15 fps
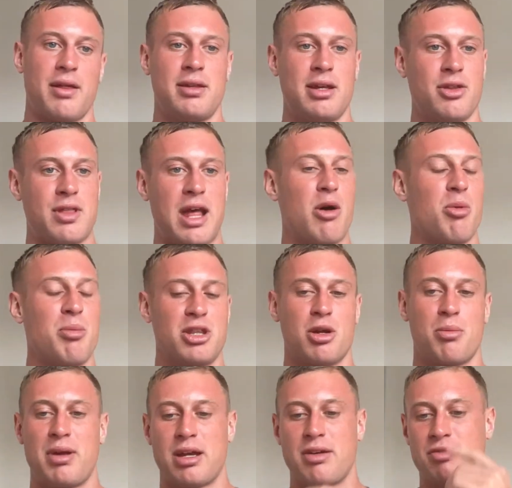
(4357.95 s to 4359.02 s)
And either that will be
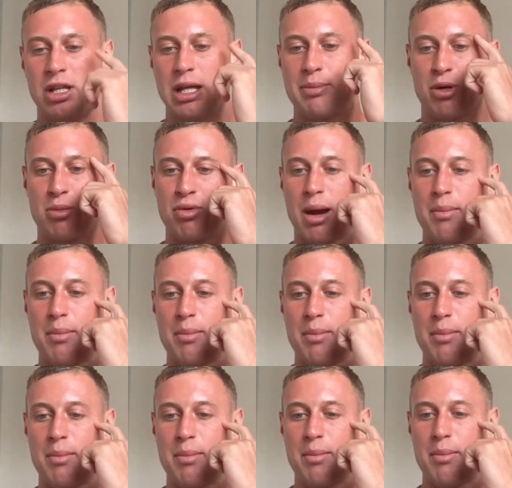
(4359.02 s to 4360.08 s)
their big flip or primary
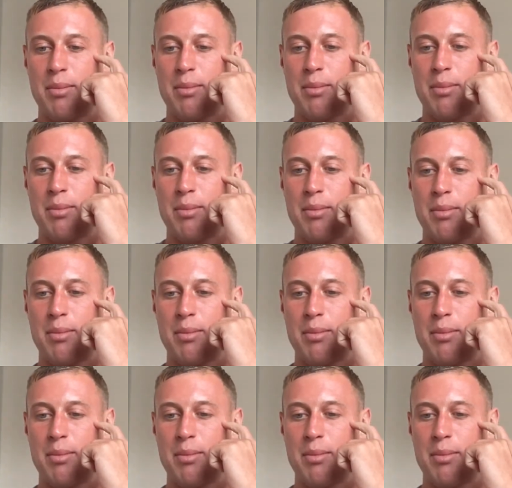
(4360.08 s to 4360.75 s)
residence.